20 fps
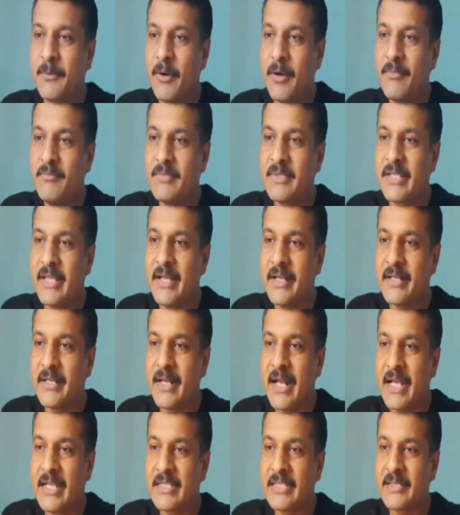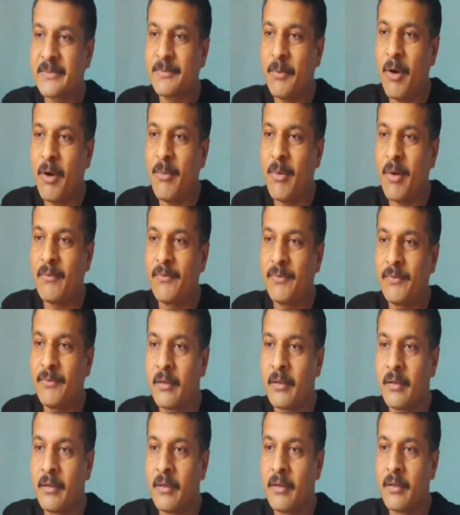Z transform of
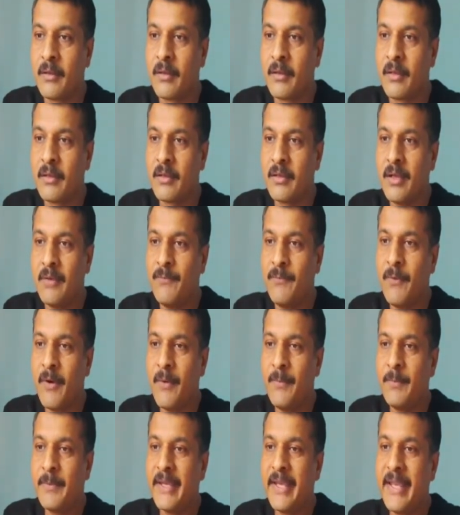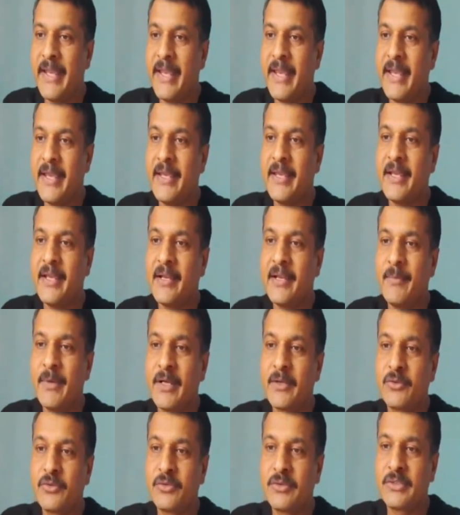f of k
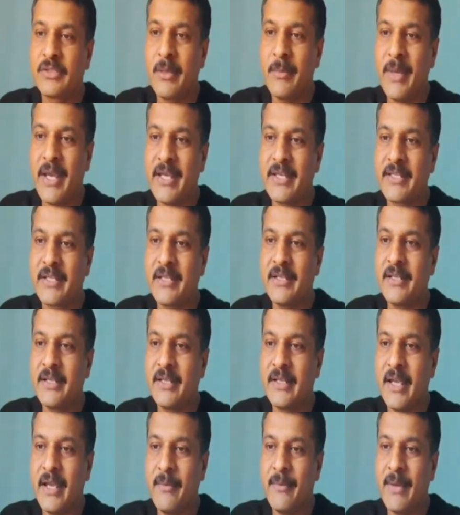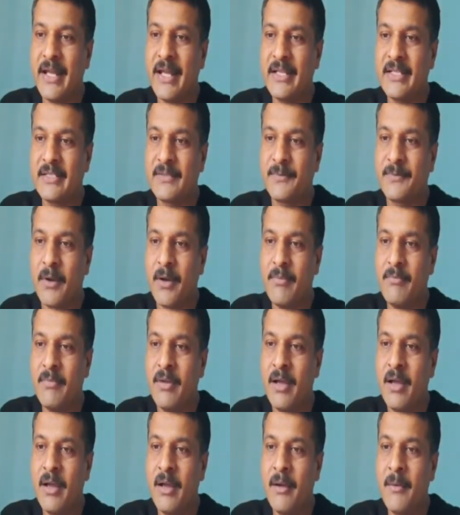equal to summation k varies from
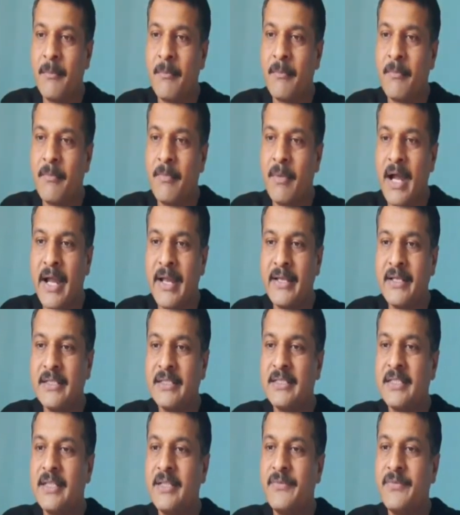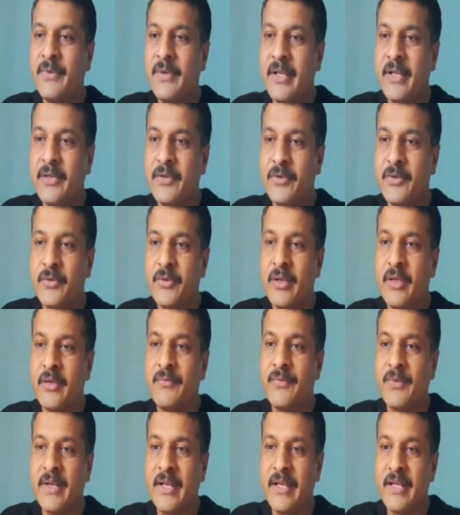minus infinity to
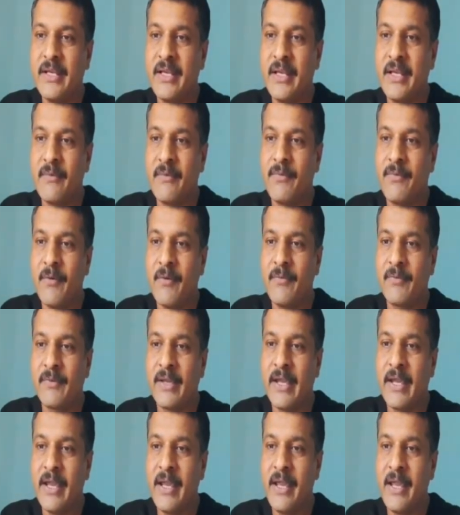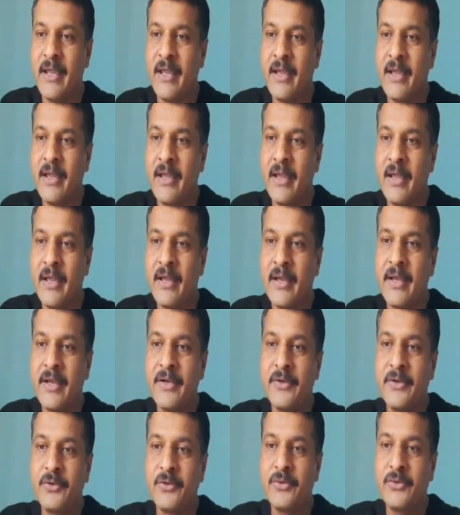infinity f of k
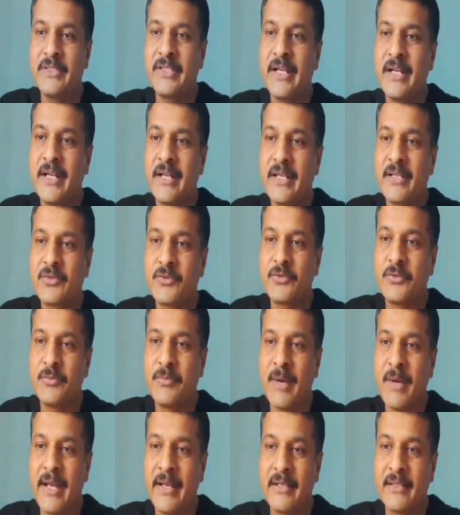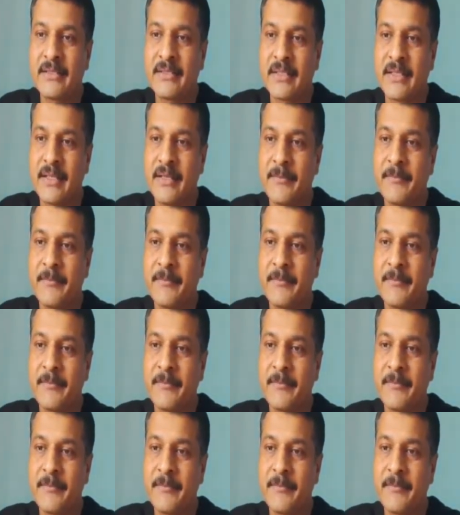into z raised to minus k.